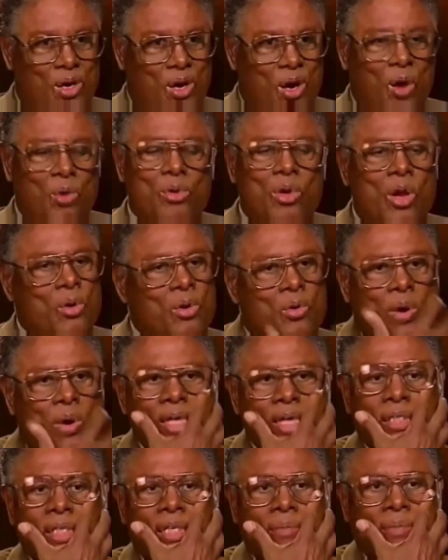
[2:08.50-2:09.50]
Oh, no
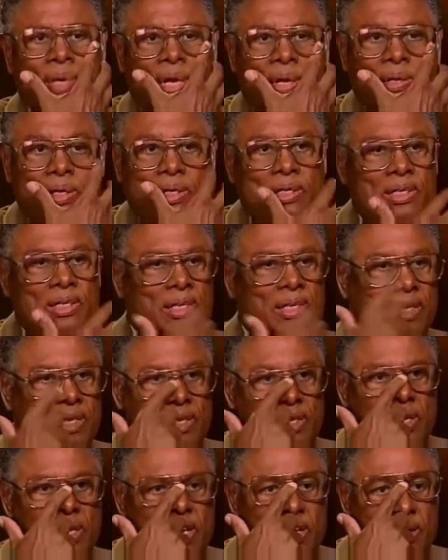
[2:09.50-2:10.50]
question about it.
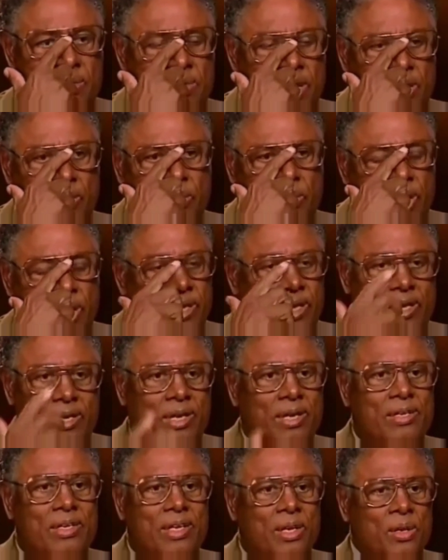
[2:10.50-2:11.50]

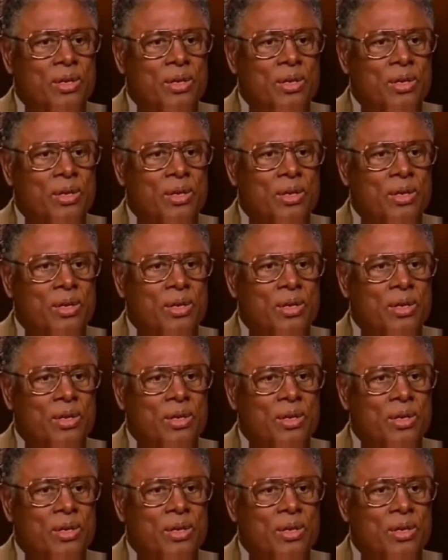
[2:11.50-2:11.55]
The